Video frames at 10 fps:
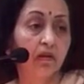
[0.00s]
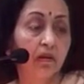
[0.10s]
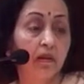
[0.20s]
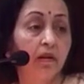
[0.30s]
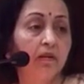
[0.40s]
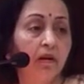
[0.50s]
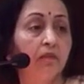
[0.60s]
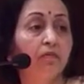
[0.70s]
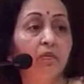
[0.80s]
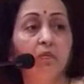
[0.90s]
at that
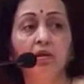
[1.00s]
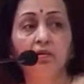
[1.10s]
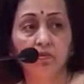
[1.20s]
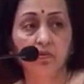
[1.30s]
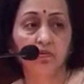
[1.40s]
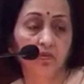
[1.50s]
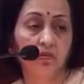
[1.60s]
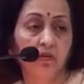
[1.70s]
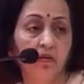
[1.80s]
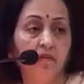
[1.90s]
time for me too.
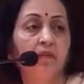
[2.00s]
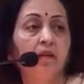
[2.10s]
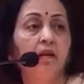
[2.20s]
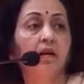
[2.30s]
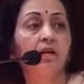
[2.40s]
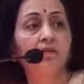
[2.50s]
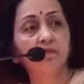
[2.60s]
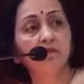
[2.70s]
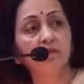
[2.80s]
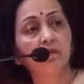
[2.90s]

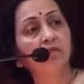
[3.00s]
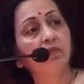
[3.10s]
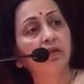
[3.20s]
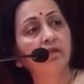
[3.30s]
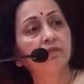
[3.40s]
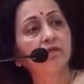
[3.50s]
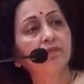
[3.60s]
Next, please.